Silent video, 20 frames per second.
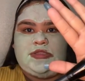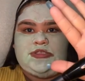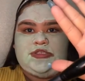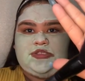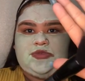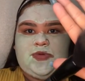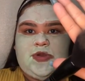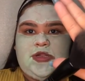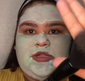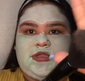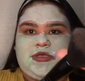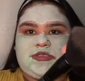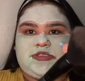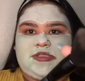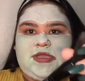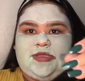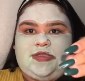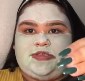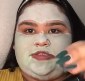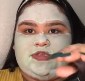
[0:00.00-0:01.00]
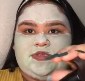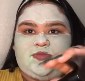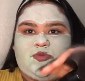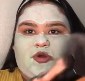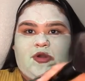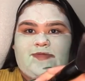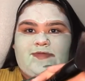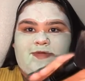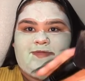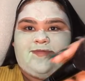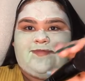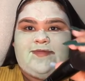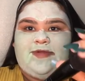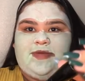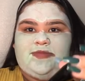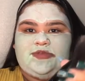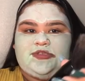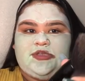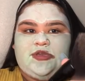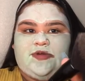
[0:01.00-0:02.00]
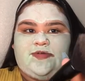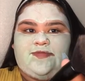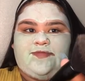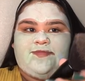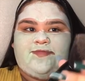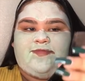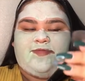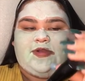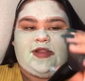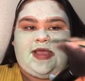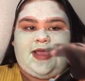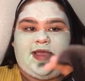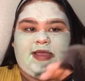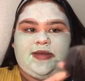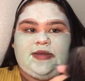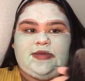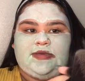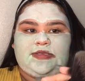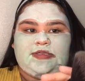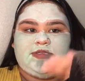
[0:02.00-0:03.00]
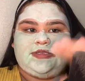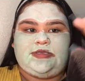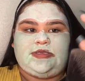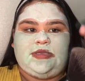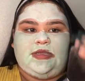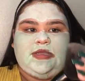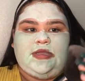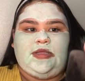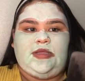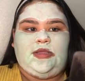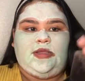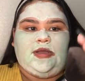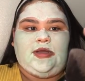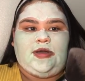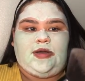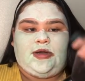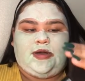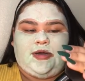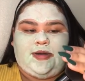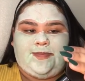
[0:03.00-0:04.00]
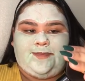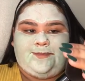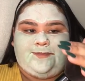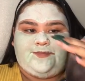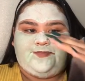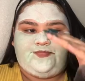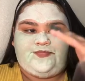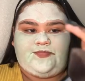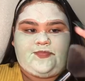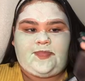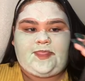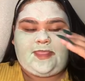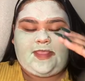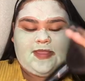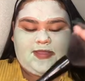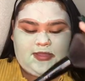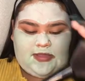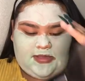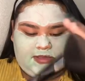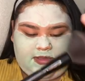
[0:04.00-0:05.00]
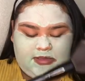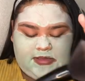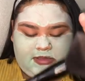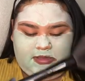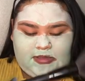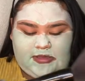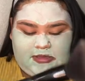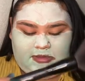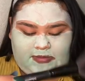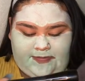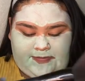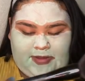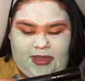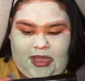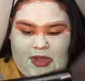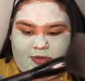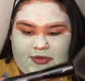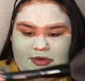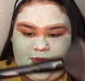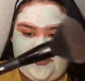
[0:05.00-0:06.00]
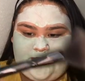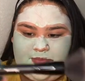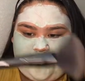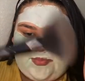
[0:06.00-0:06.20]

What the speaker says: This is what it looks like. This is more of a flimsier, flat powder